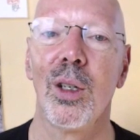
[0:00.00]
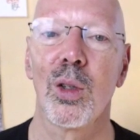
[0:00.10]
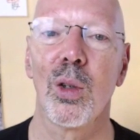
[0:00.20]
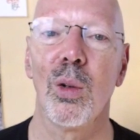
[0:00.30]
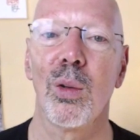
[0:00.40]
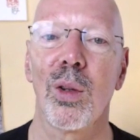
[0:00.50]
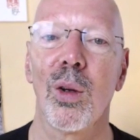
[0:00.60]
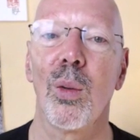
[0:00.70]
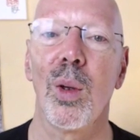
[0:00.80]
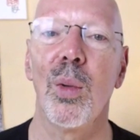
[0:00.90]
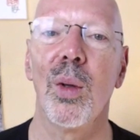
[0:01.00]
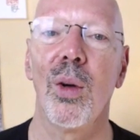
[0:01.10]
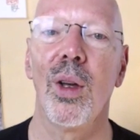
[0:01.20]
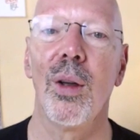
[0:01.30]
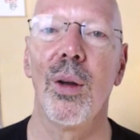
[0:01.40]
truth that we be,
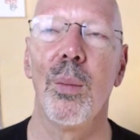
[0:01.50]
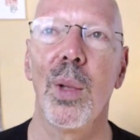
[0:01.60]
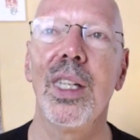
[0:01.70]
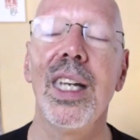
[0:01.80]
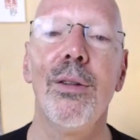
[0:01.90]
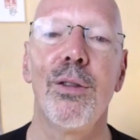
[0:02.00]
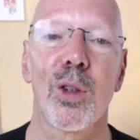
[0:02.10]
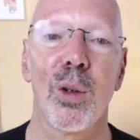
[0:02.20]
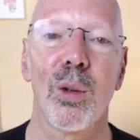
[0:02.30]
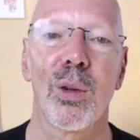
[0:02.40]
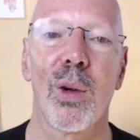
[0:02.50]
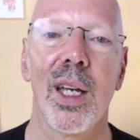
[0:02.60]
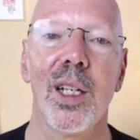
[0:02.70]
believe truth, right?